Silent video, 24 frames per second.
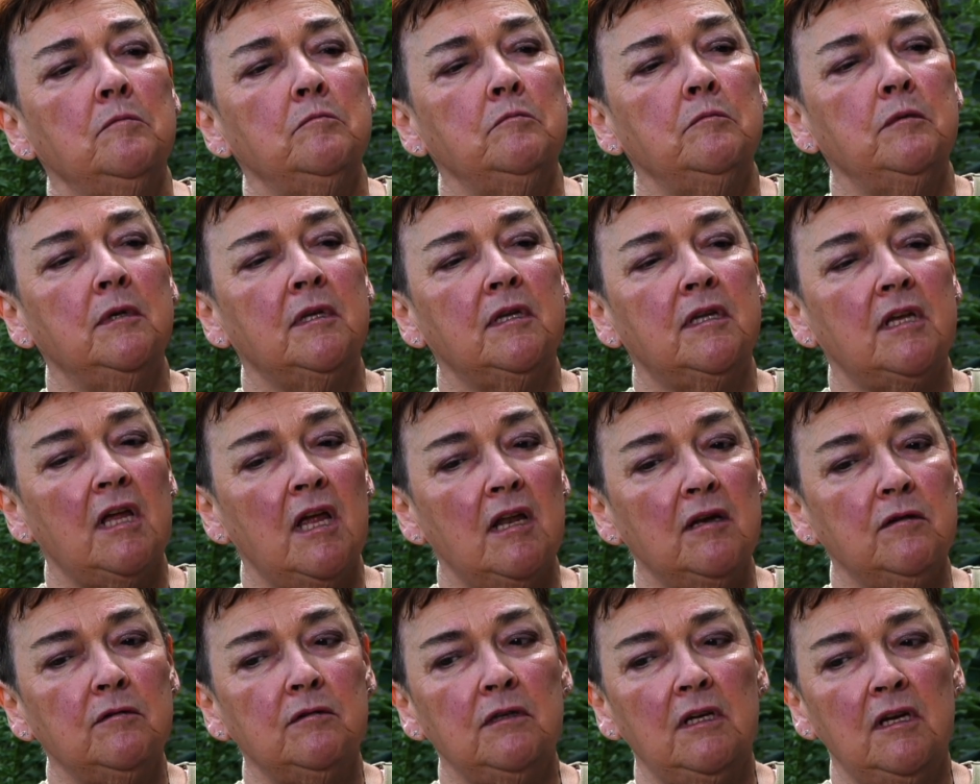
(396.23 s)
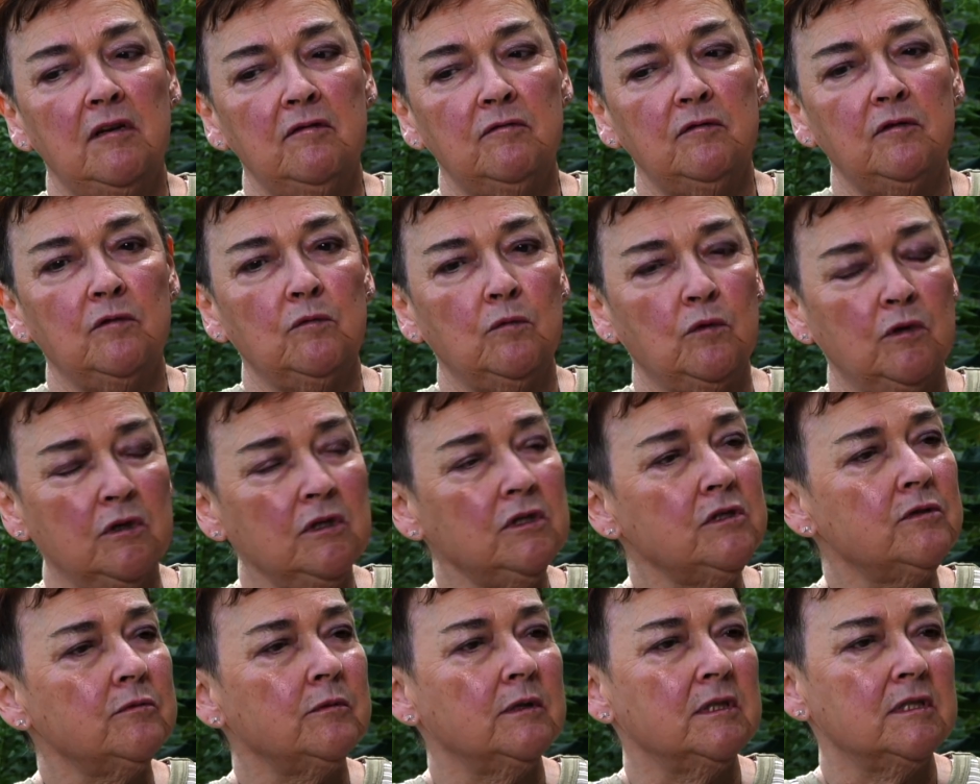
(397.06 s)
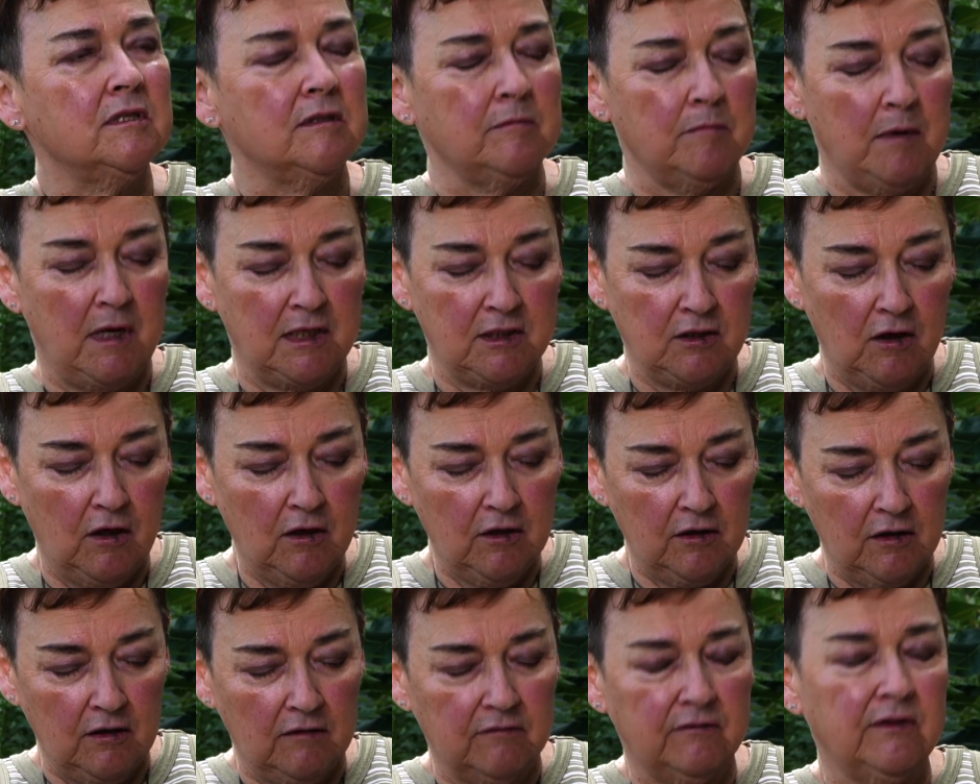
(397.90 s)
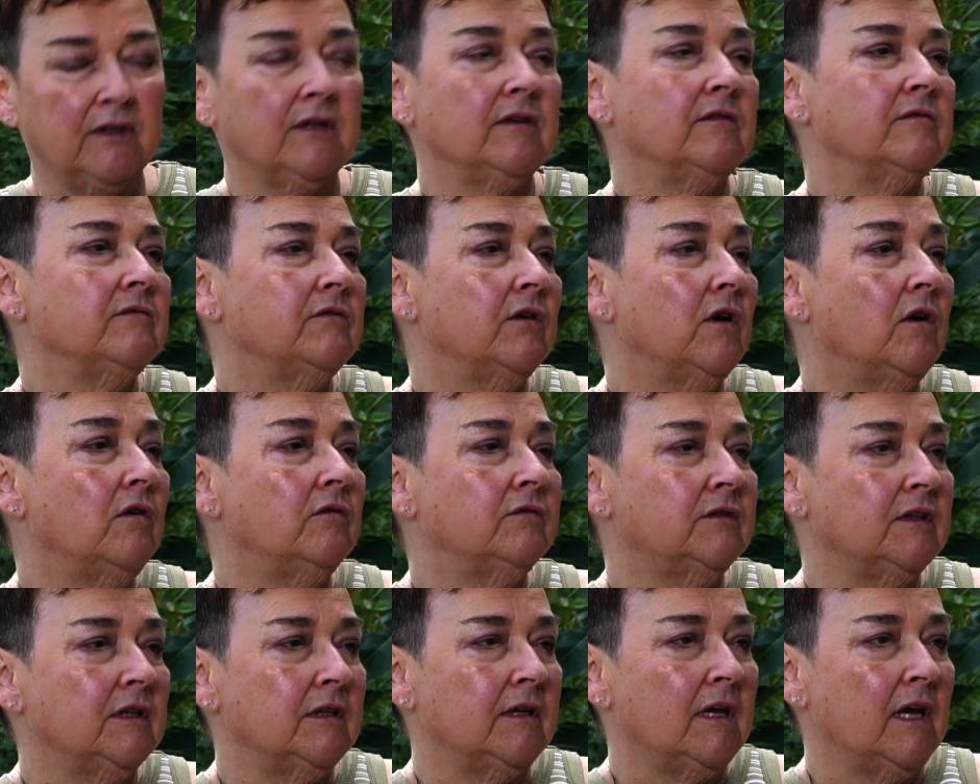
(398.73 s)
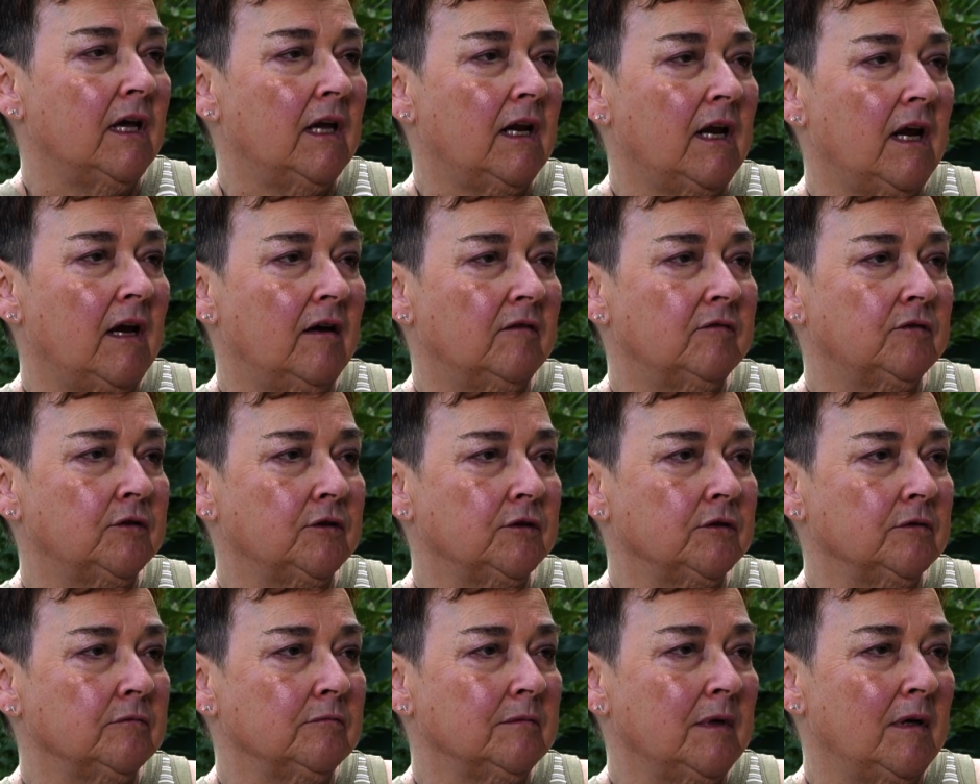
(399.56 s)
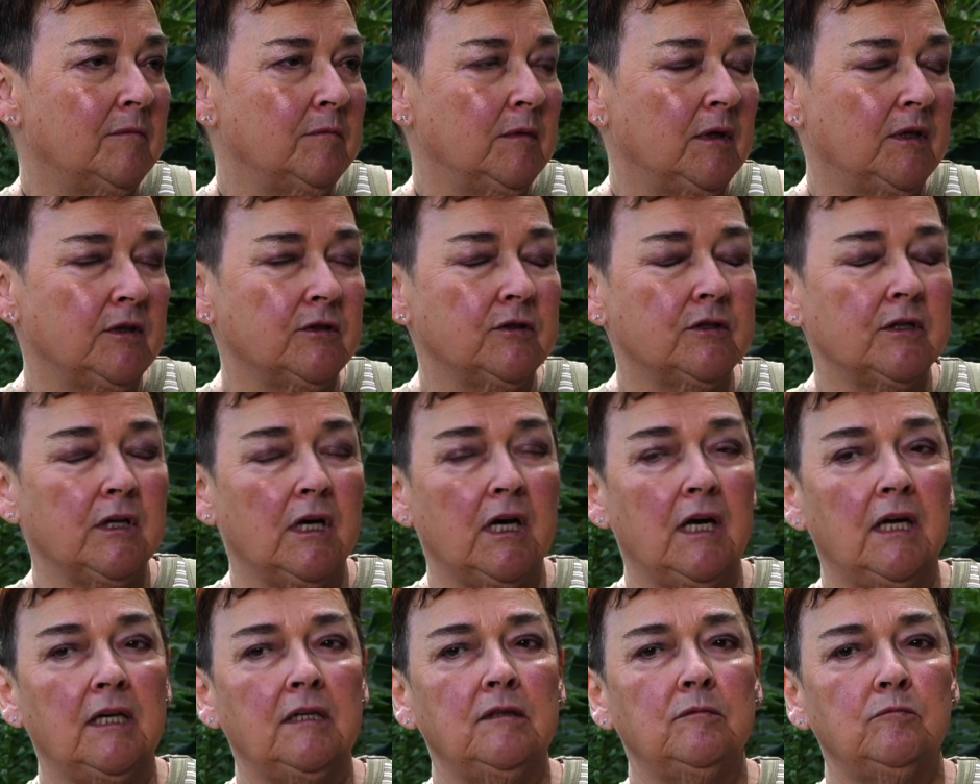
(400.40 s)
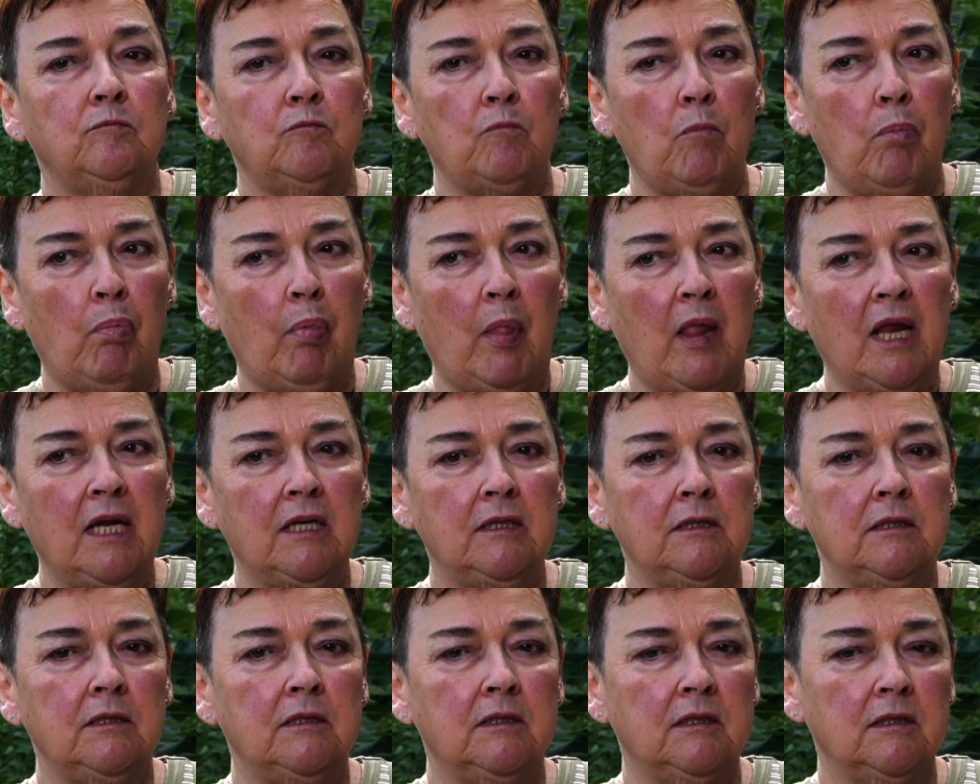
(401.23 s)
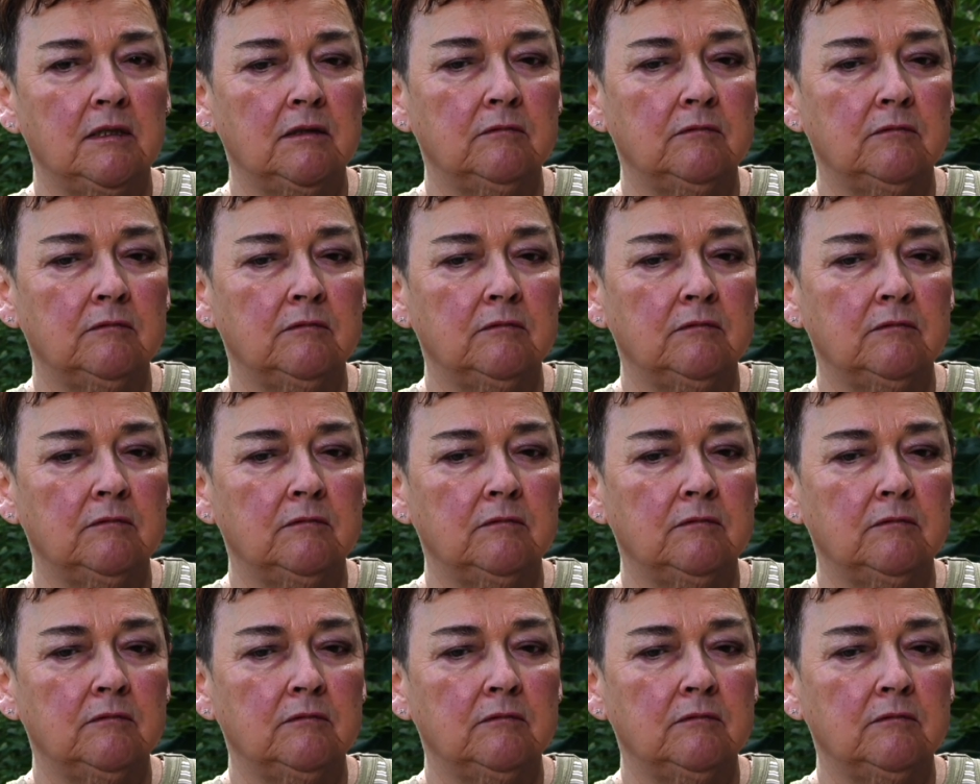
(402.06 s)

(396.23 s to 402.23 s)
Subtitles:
But then even worse was my daughter got very involved in that after my mother died, in